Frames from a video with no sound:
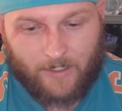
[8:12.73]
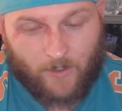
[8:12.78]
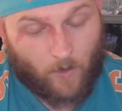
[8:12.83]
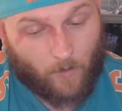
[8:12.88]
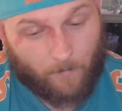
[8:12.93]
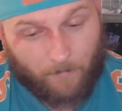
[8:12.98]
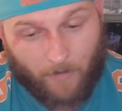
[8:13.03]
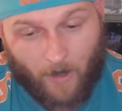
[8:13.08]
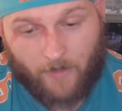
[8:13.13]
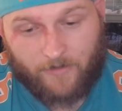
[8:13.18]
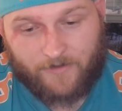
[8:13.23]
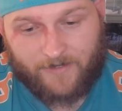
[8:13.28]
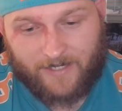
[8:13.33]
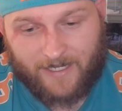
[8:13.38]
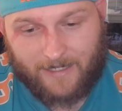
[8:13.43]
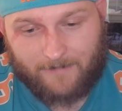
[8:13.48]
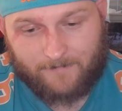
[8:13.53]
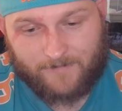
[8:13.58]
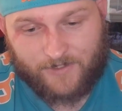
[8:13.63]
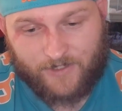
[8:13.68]
Well, both
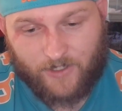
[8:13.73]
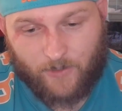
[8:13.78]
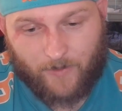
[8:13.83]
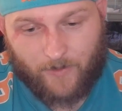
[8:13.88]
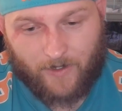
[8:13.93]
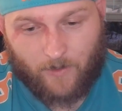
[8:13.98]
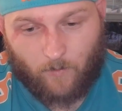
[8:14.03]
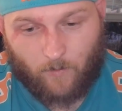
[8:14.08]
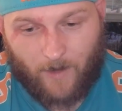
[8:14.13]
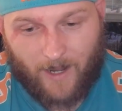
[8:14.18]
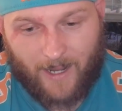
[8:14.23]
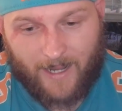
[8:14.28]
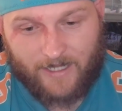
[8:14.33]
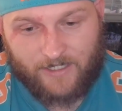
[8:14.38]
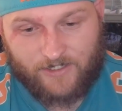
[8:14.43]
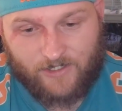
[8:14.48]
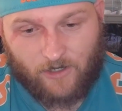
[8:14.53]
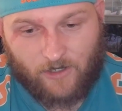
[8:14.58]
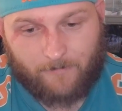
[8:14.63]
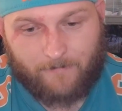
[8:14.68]
teams do in a way.
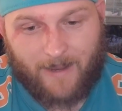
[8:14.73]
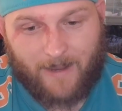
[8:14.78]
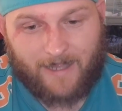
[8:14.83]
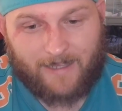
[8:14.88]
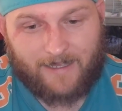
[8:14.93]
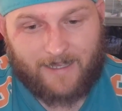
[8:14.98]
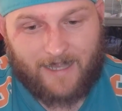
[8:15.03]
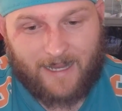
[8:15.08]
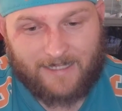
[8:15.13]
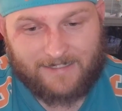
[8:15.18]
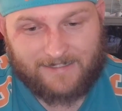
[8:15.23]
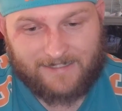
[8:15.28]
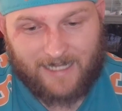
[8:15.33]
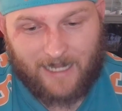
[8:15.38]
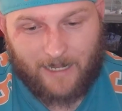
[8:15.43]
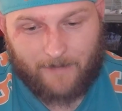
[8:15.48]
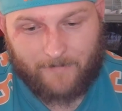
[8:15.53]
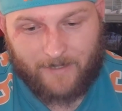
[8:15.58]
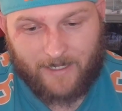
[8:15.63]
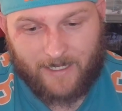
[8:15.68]
Jock Madden has
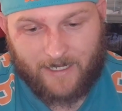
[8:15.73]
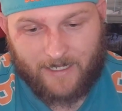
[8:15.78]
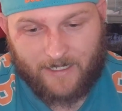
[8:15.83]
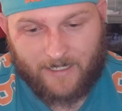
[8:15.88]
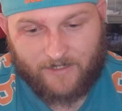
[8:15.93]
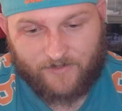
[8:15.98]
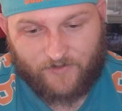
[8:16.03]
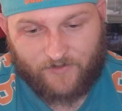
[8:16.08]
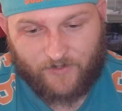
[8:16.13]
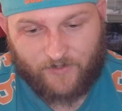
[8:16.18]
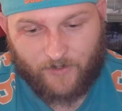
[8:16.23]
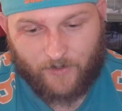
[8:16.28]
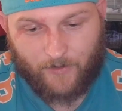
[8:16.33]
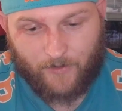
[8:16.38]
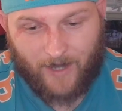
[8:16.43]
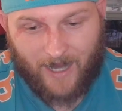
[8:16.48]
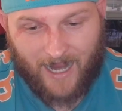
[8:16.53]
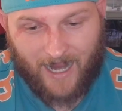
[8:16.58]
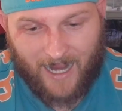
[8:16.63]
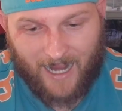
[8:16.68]
come in
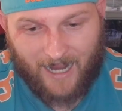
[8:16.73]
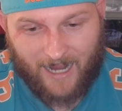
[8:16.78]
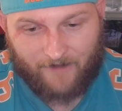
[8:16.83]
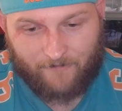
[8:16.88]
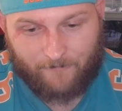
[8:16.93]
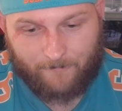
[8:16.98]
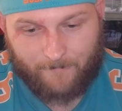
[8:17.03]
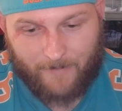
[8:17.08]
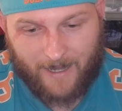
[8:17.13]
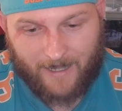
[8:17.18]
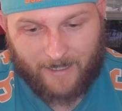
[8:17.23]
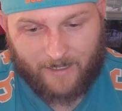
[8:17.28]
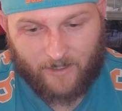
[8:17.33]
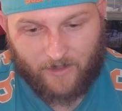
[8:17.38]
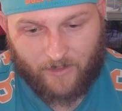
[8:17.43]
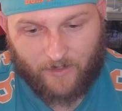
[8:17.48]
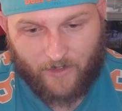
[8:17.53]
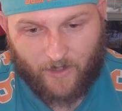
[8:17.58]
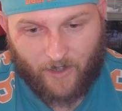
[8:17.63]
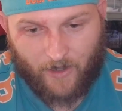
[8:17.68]
to halfback
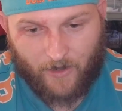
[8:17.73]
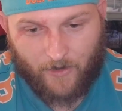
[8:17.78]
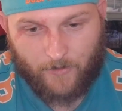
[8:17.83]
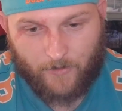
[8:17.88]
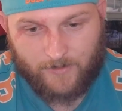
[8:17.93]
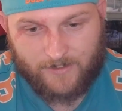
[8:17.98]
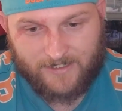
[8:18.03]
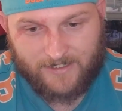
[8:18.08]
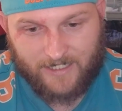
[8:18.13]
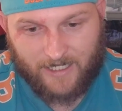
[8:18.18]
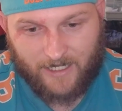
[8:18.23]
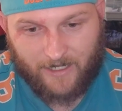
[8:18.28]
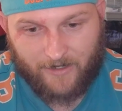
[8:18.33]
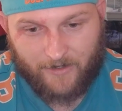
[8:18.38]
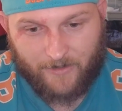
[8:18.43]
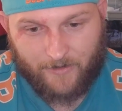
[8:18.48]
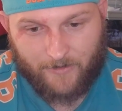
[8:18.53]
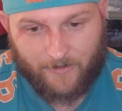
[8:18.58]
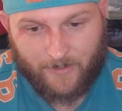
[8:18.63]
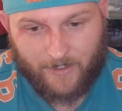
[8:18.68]
though.
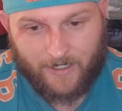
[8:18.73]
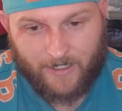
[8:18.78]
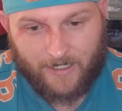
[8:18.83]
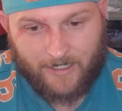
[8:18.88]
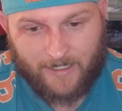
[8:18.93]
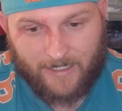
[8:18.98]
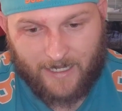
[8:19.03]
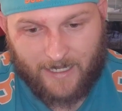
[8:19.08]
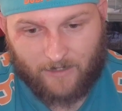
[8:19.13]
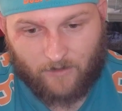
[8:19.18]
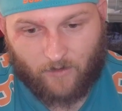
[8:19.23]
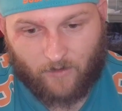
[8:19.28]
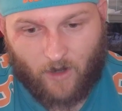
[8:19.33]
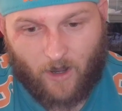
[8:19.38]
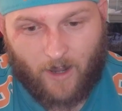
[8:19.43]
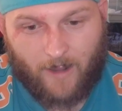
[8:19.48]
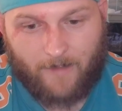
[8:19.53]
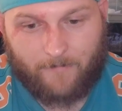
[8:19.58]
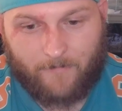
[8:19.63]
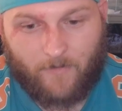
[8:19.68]
So, yeah, look,
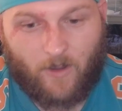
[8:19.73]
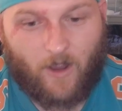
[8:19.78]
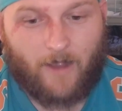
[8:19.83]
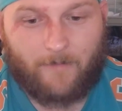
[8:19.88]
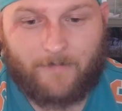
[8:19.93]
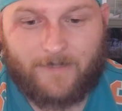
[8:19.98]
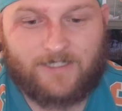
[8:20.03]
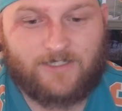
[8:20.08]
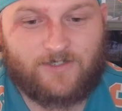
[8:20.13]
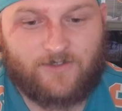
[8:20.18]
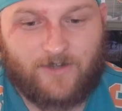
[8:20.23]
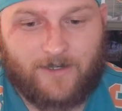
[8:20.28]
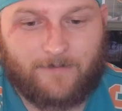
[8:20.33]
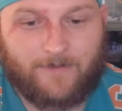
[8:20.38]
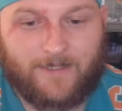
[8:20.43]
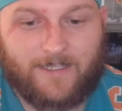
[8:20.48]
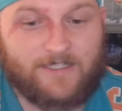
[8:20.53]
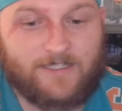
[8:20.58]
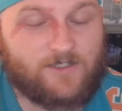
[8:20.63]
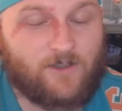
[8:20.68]
I'm
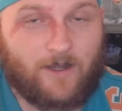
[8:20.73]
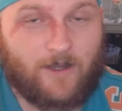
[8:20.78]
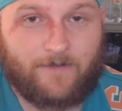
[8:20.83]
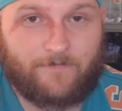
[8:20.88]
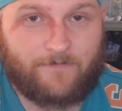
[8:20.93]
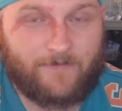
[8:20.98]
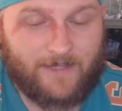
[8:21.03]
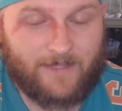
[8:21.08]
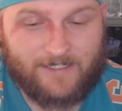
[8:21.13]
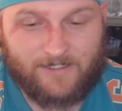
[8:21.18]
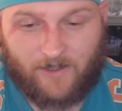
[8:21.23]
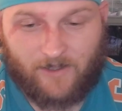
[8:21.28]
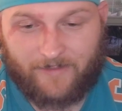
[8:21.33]
extremely excited for this.